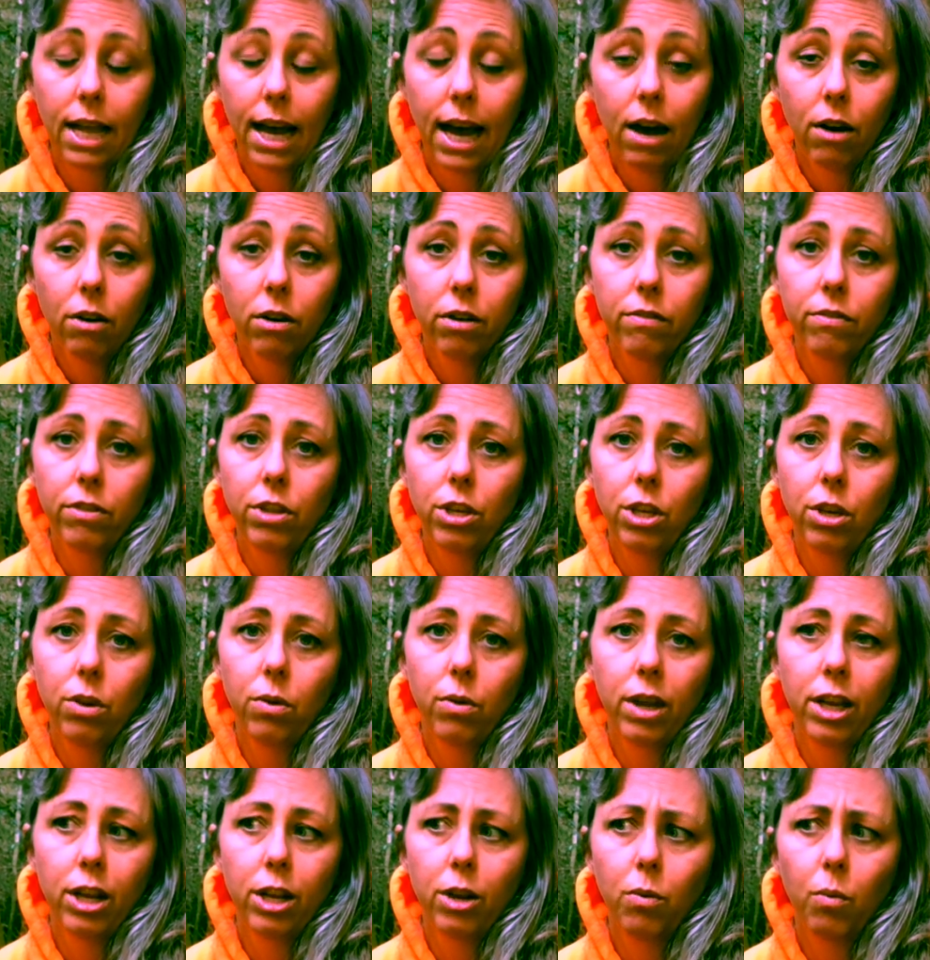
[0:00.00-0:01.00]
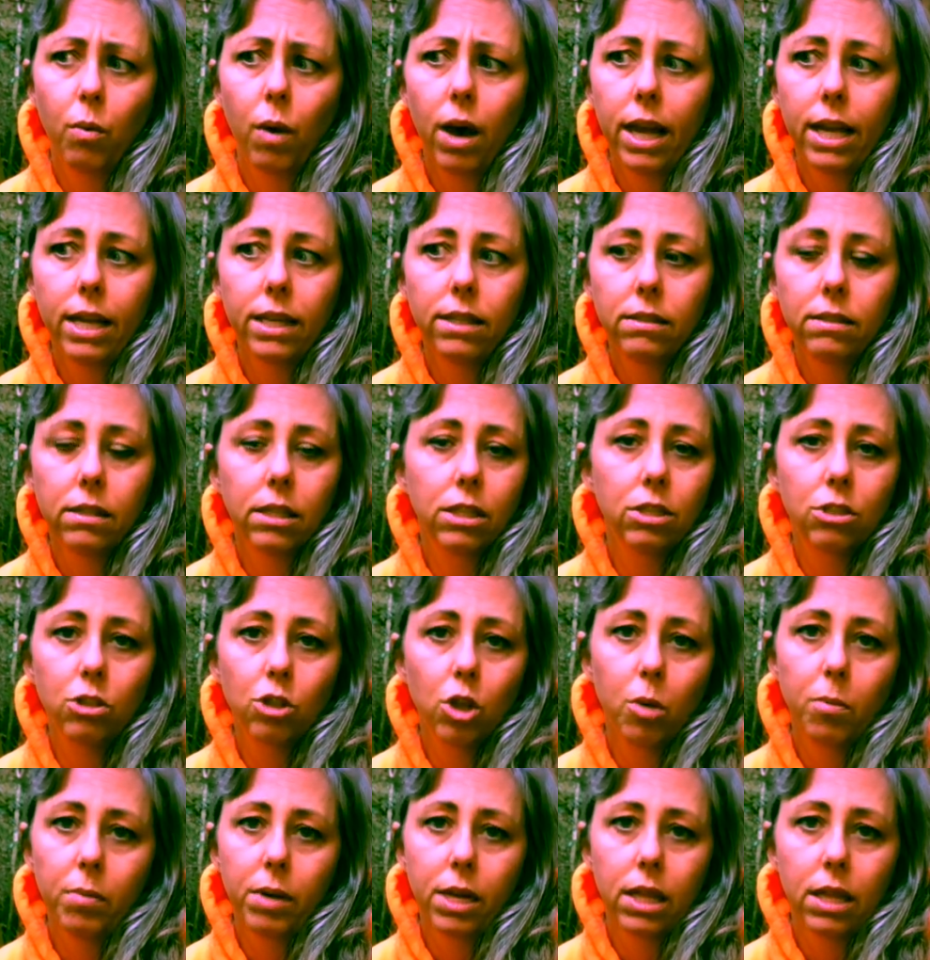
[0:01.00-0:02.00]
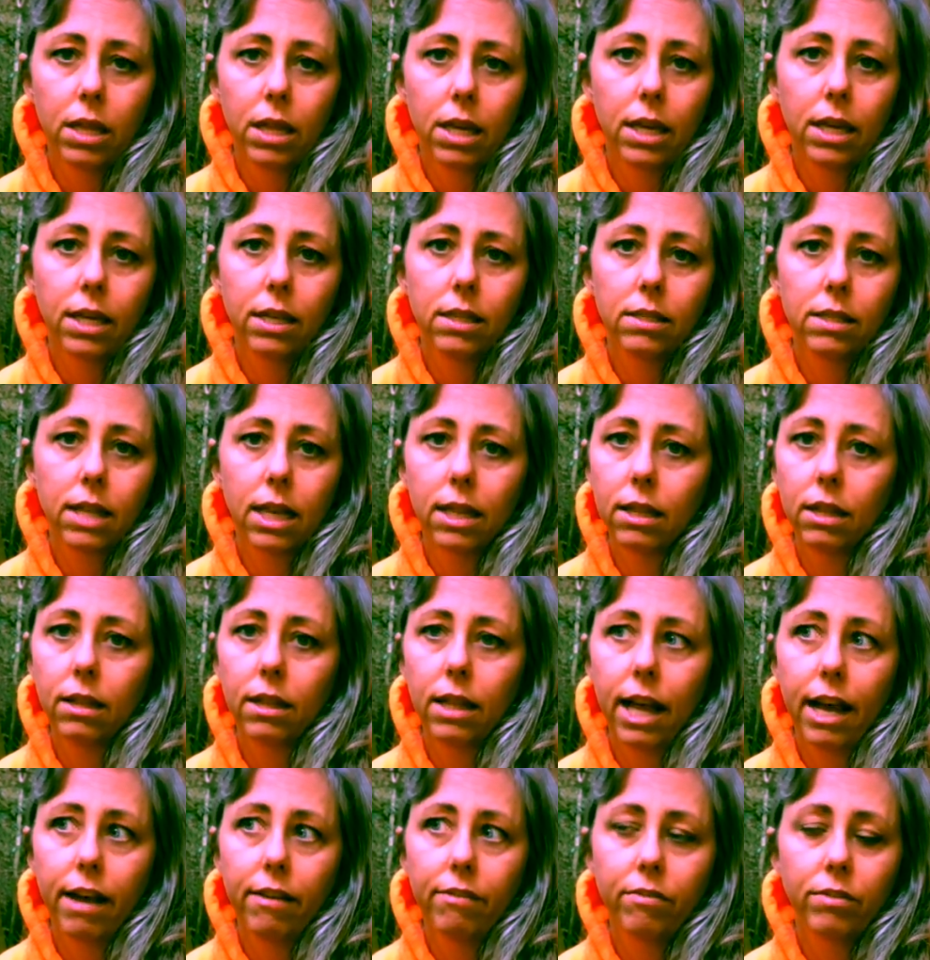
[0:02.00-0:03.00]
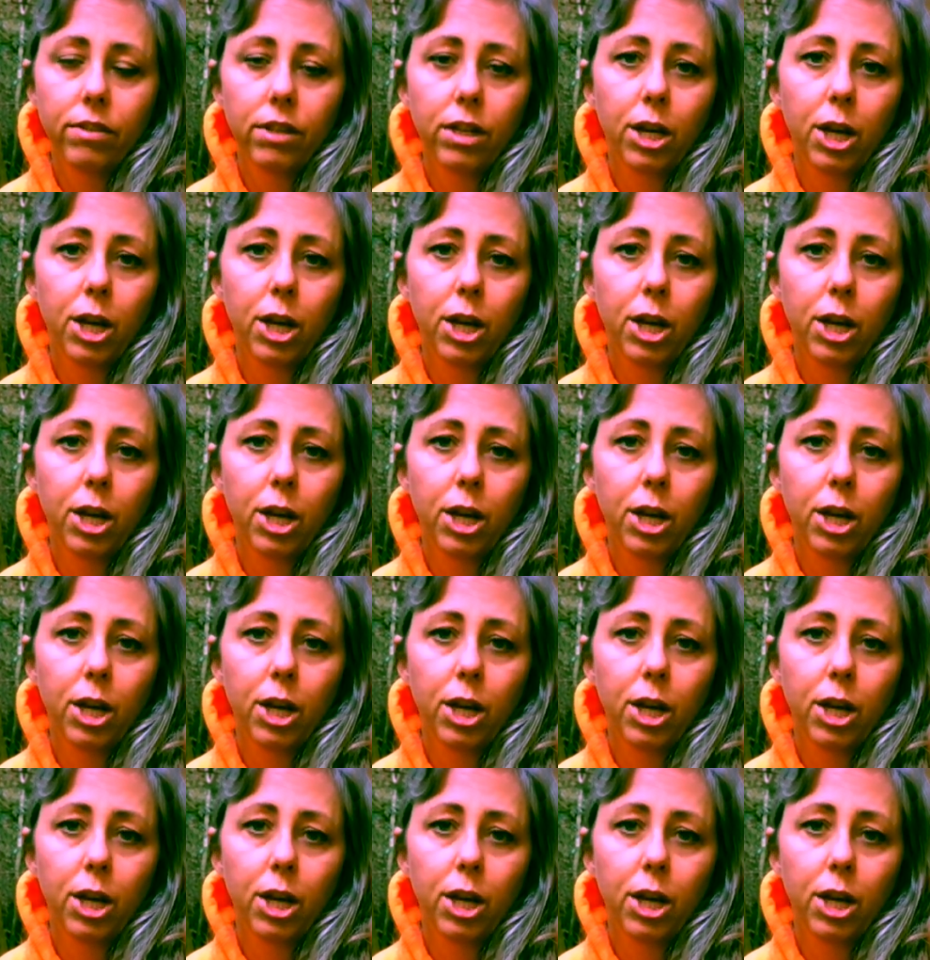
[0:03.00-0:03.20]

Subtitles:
out of the UN and why he's done so many things that the left